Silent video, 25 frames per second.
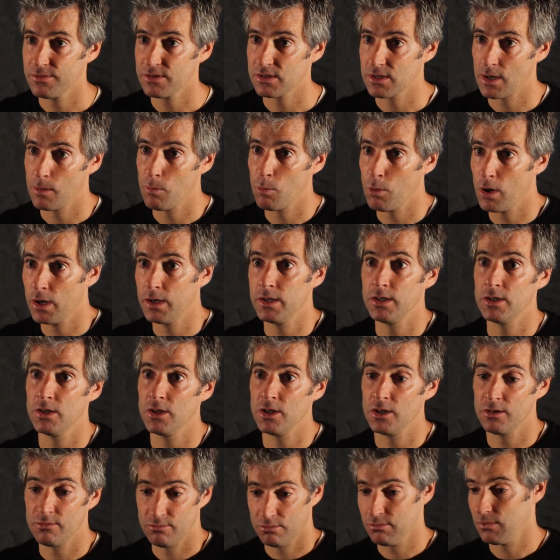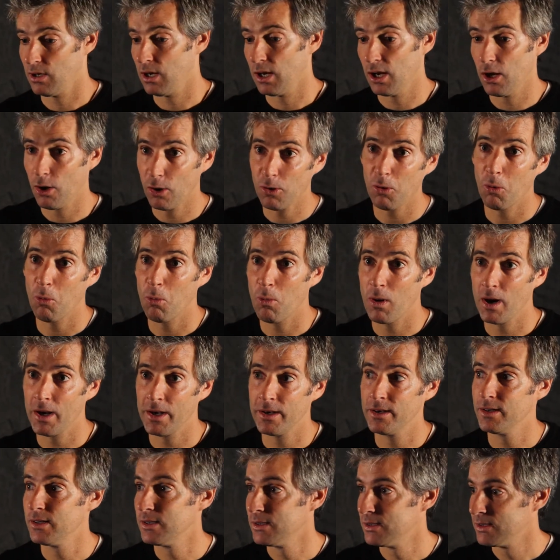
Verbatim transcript: someone, you know, a local one,